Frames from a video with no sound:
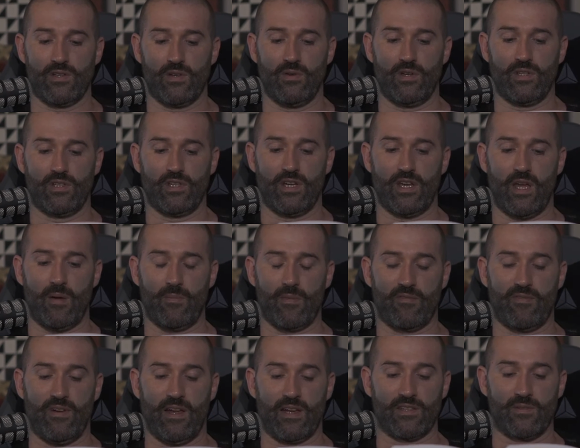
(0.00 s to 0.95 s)
only dynamic
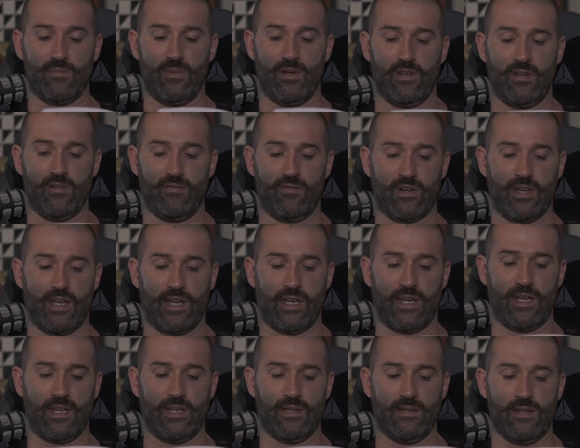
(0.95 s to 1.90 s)
flexibility for
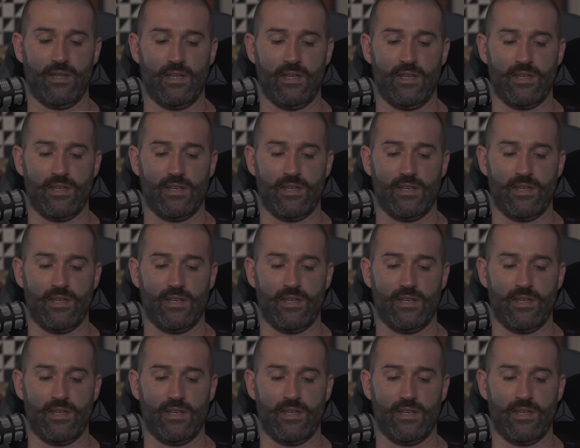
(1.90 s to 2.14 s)
kicking,